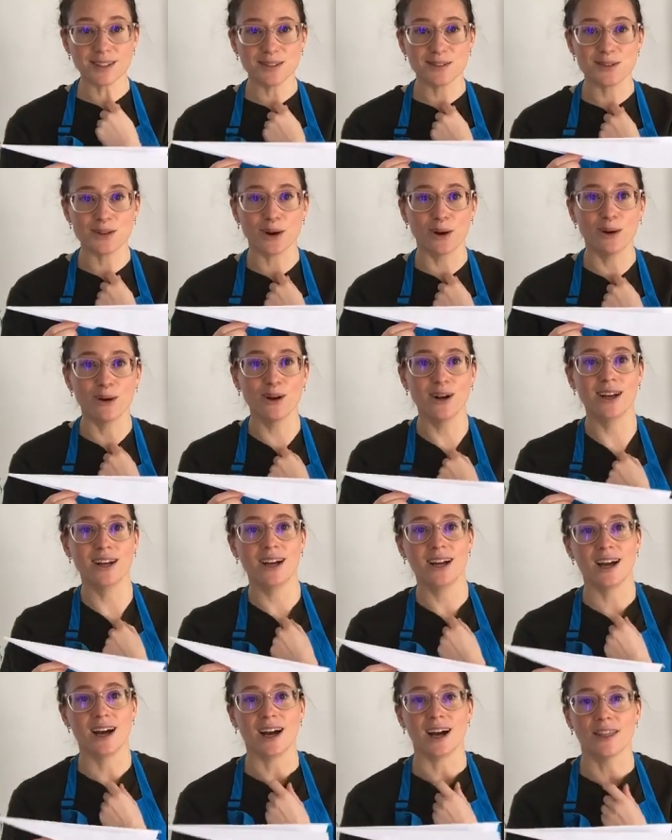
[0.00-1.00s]
So
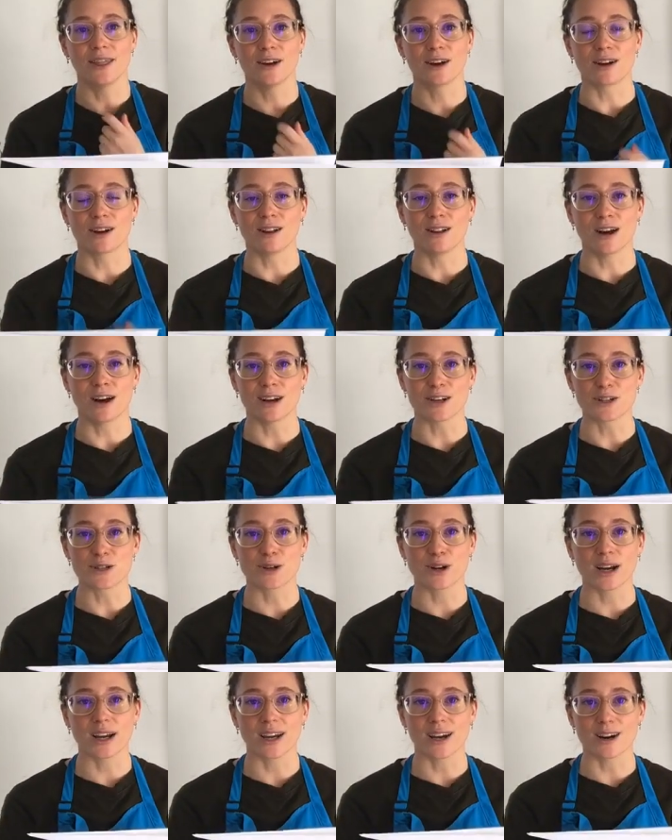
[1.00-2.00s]
there are a lot of
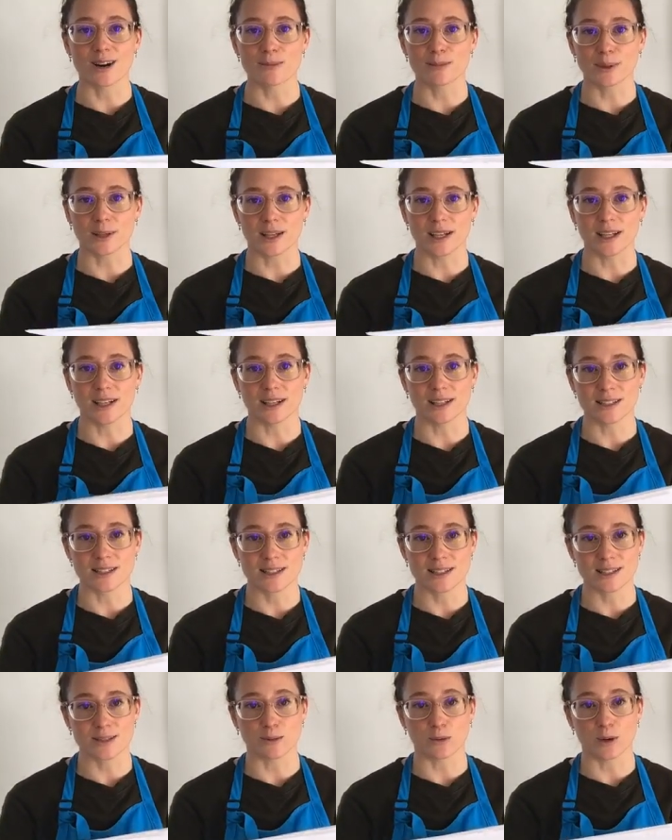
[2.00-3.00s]
trick
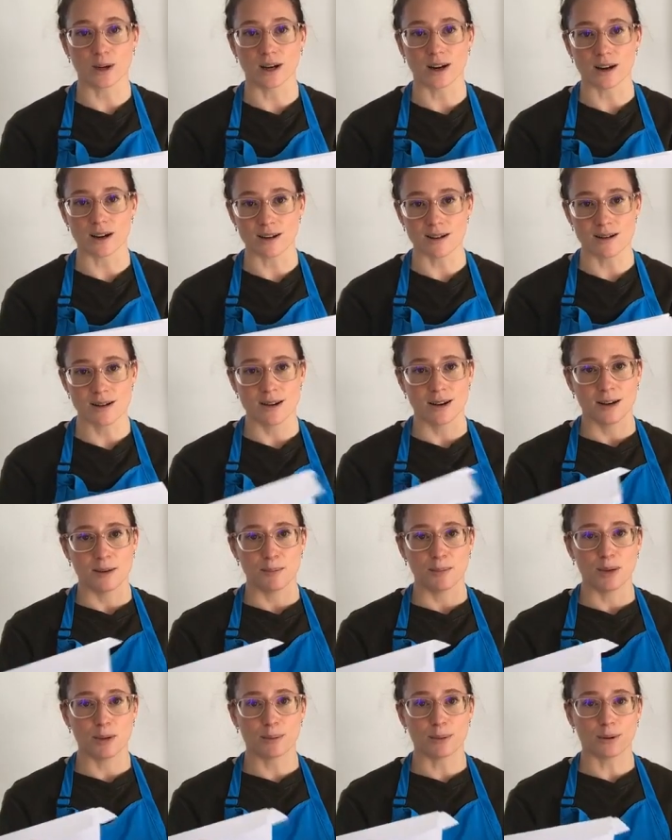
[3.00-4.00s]
airplanes where
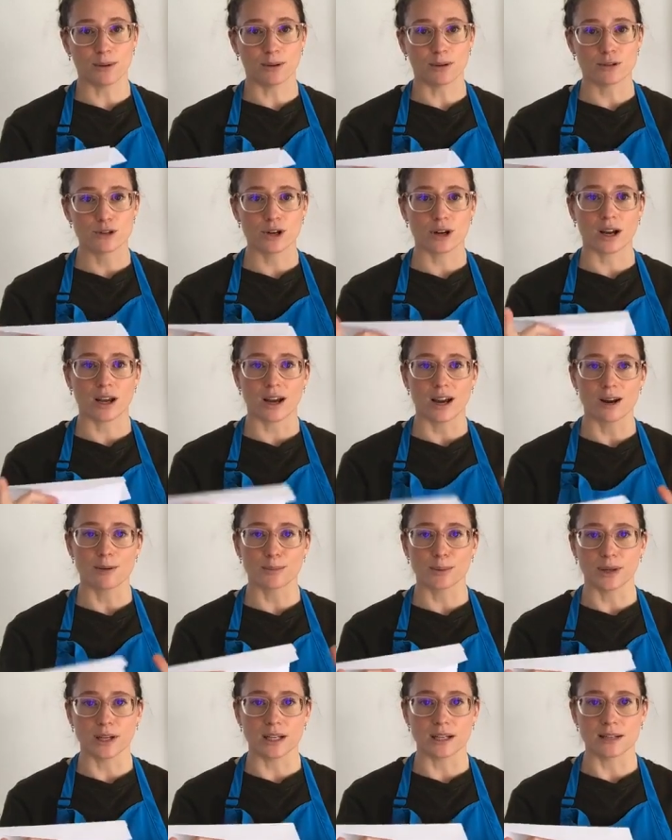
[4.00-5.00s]
people trick
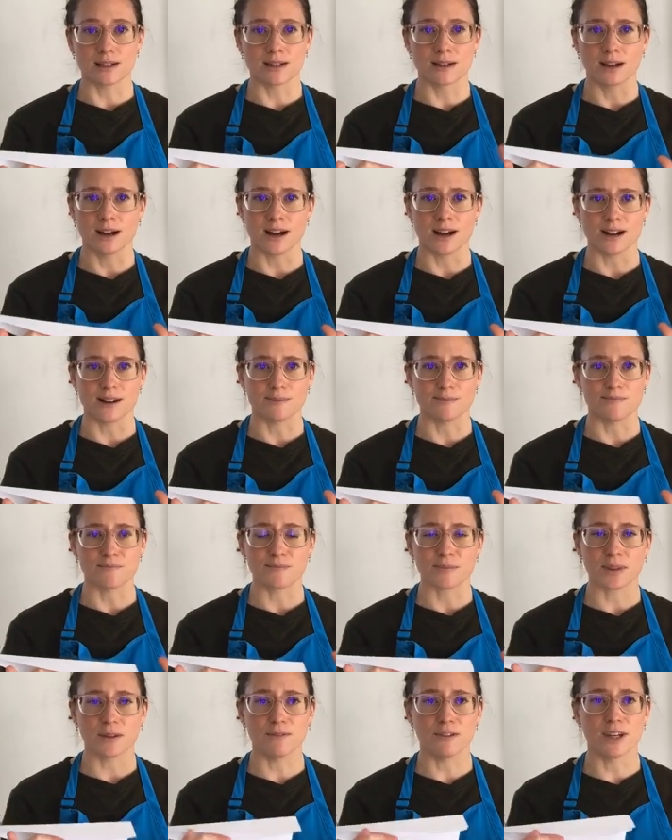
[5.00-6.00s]
airplane um,
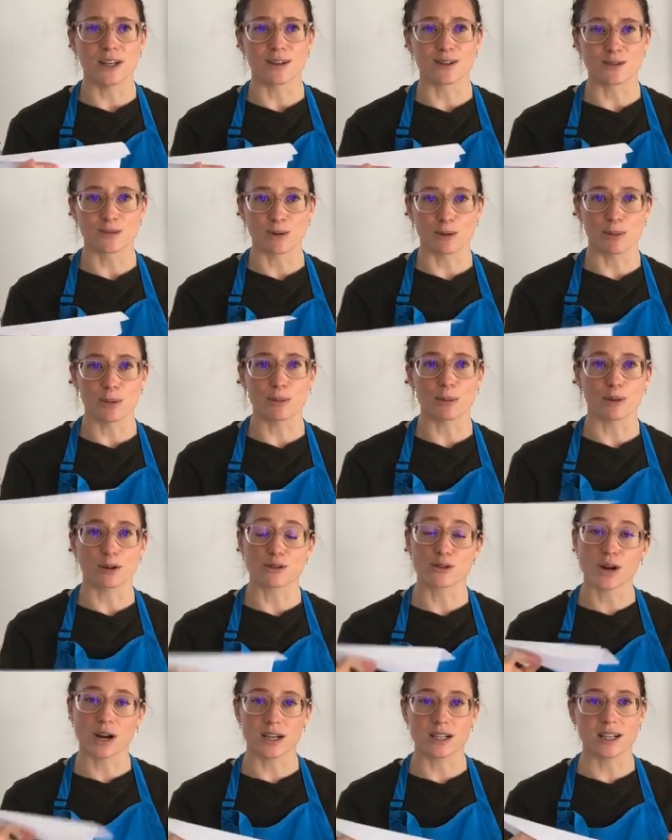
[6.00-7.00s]
videos where people are
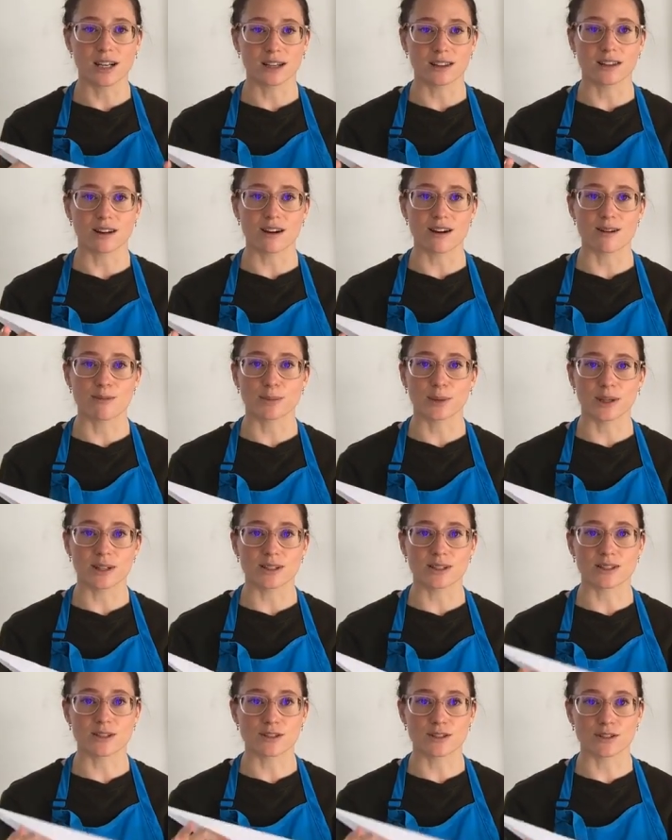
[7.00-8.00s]
trying to get their
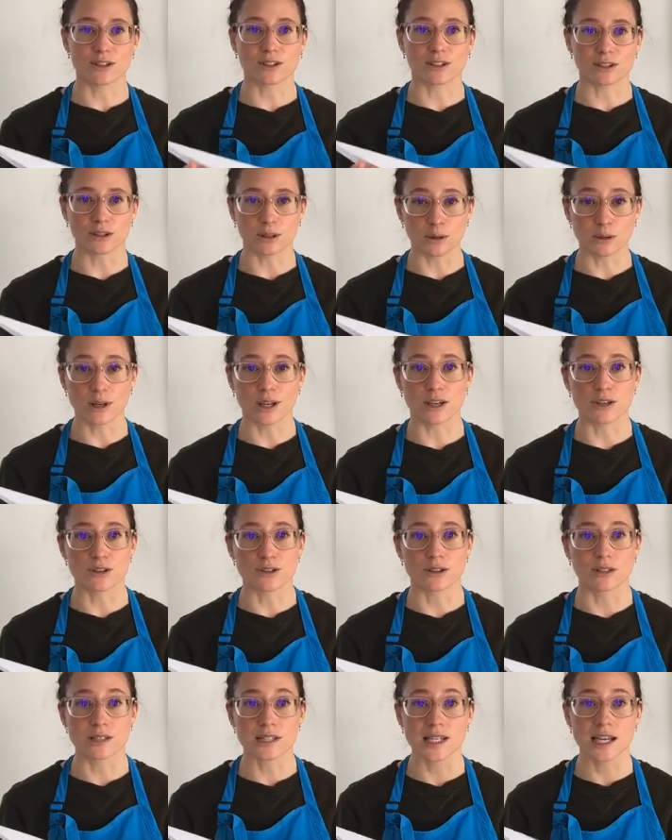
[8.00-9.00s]
airplanes in certain
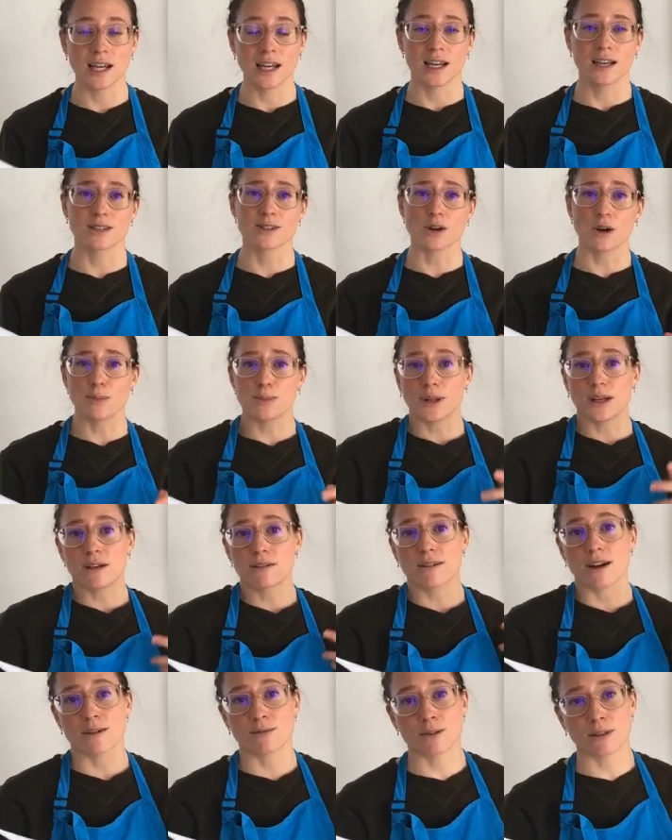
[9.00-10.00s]
locations. And so I played
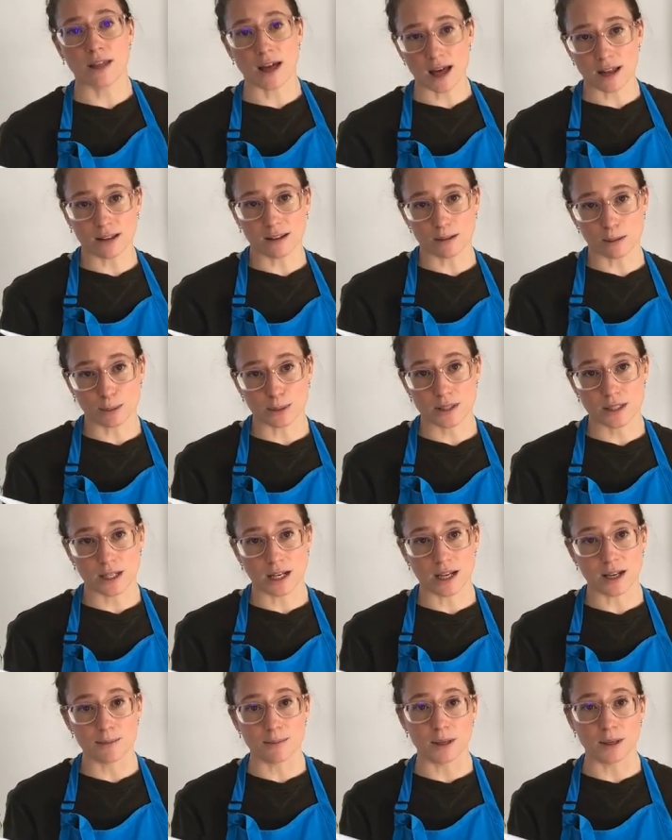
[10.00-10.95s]
around with that a little bit today.